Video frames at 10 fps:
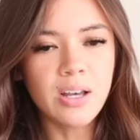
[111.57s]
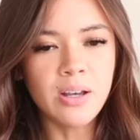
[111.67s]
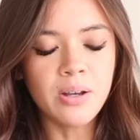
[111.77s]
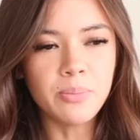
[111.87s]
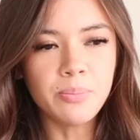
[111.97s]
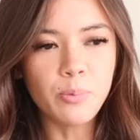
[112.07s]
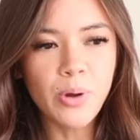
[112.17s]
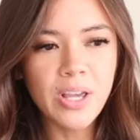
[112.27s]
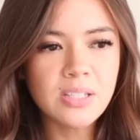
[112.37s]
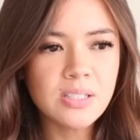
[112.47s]
um,
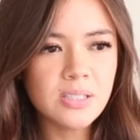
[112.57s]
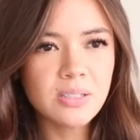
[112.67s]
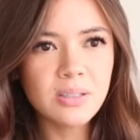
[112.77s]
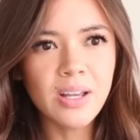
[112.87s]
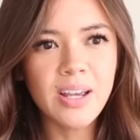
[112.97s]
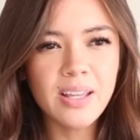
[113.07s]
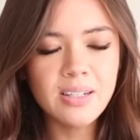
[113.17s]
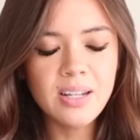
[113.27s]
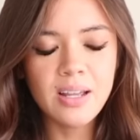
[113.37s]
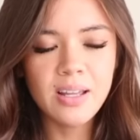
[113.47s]

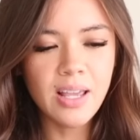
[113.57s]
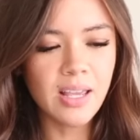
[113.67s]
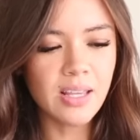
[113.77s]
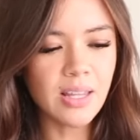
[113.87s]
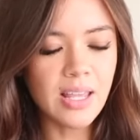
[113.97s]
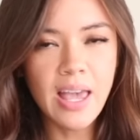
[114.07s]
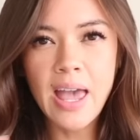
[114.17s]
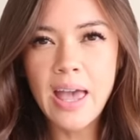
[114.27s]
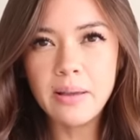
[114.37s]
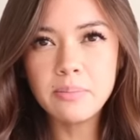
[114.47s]
waistline and like
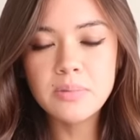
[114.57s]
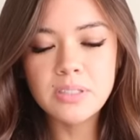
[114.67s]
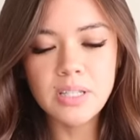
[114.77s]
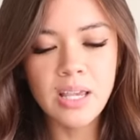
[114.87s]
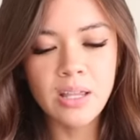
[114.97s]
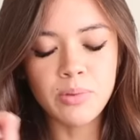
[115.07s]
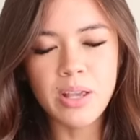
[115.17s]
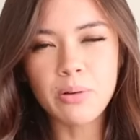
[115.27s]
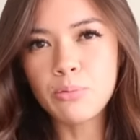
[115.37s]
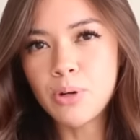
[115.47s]
hems and
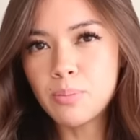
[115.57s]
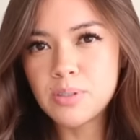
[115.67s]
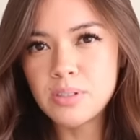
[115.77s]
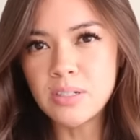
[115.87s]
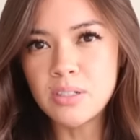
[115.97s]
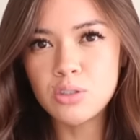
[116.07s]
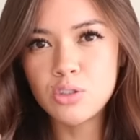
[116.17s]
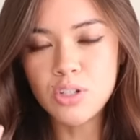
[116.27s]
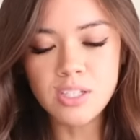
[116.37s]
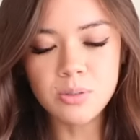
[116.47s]
like rips and
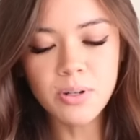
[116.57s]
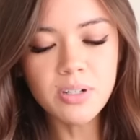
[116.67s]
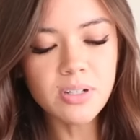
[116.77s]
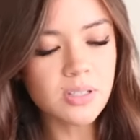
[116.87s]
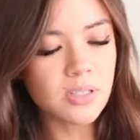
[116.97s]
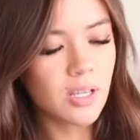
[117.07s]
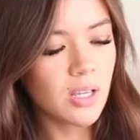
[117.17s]
distress marks.